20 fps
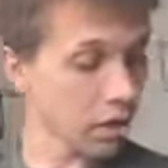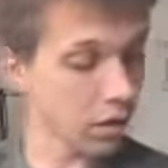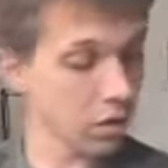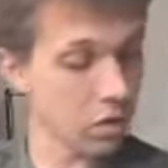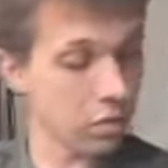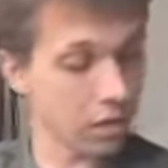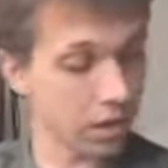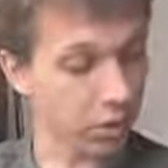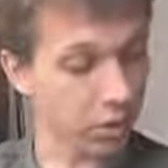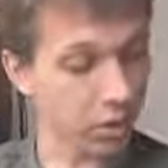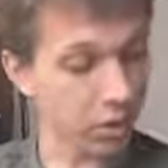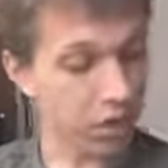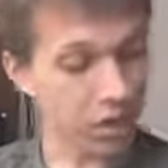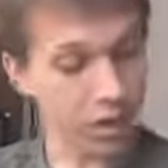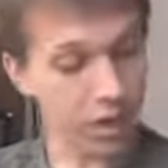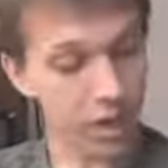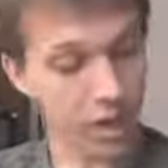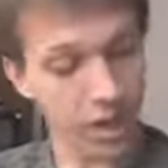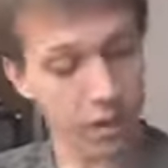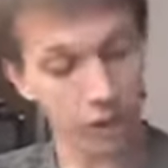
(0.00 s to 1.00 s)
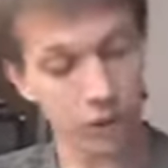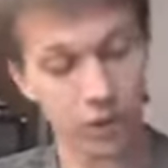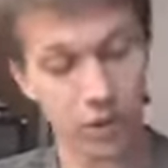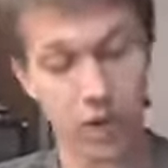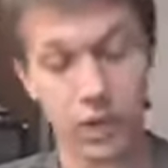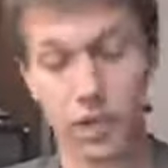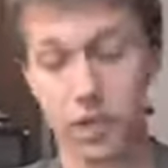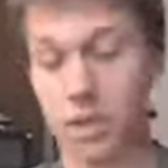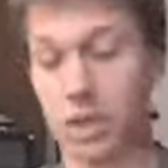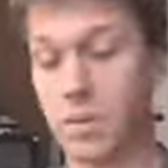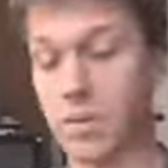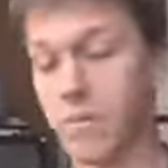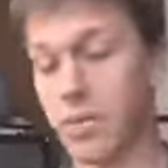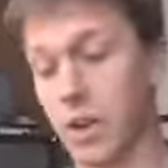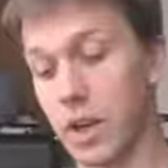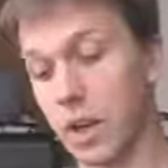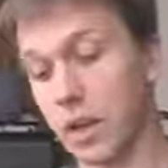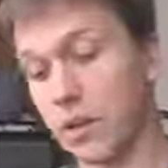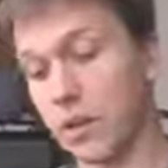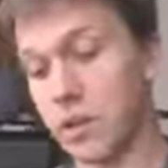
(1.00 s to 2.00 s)
Ubiquiti NanoStation
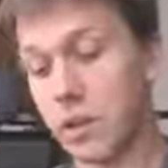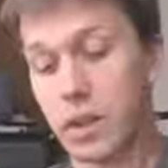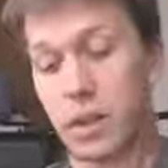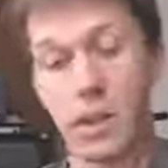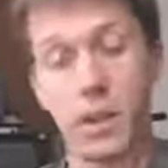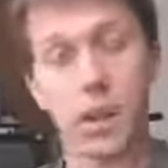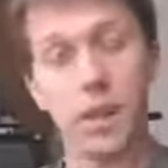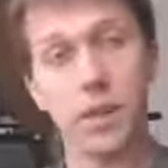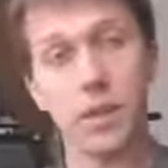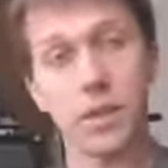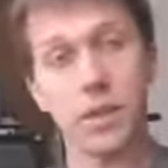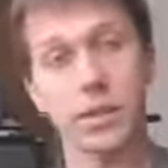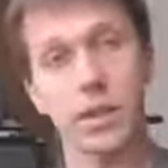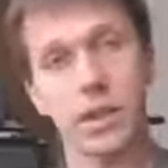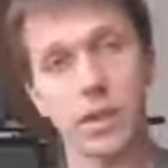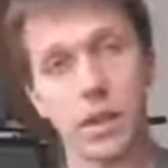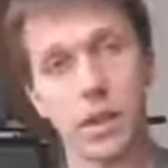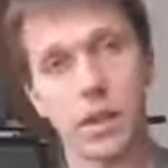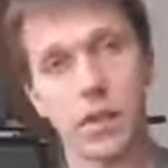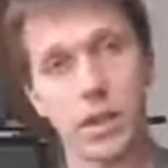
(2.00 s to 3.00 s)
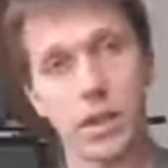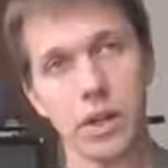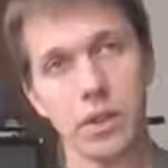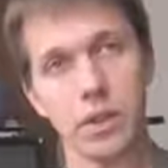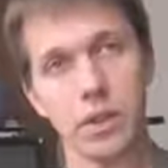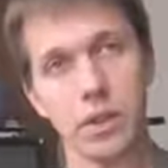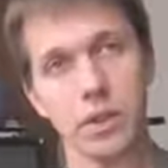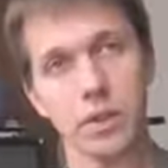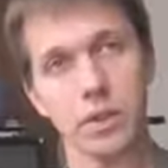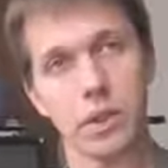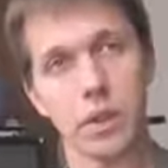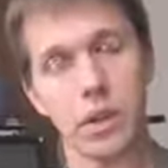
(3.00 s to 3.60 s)
M5 that's on the other end of this.